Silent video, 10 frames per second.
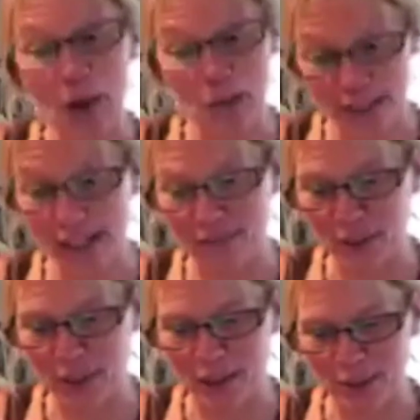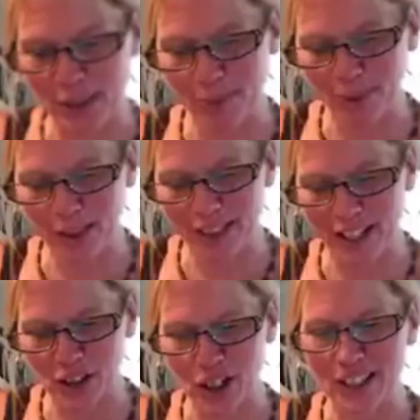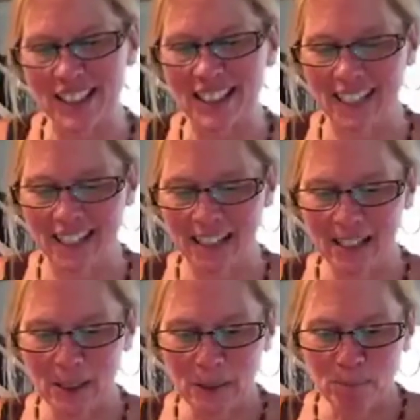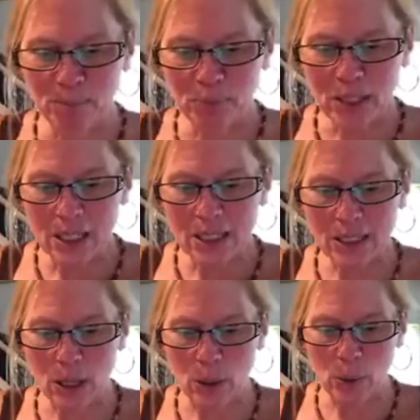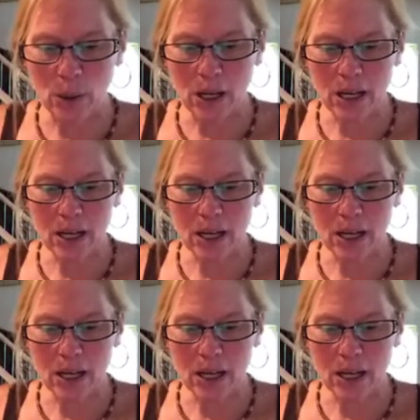that was definitely what I was supposed to touch on today. So